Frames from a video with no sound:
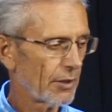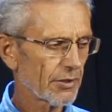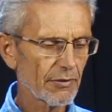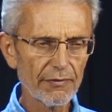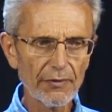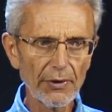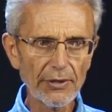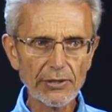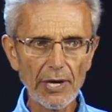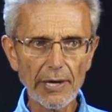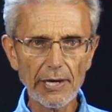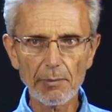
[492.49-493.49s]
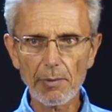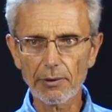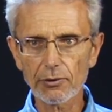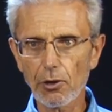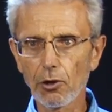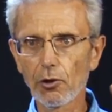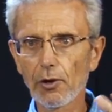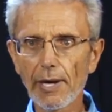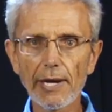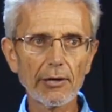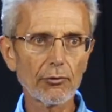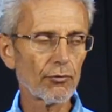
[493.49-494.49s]
it's a very tiny amount. All the
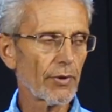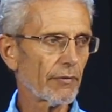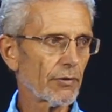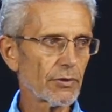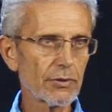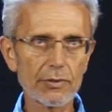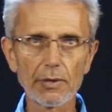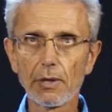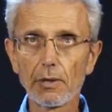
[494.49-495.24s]
lake, rivers,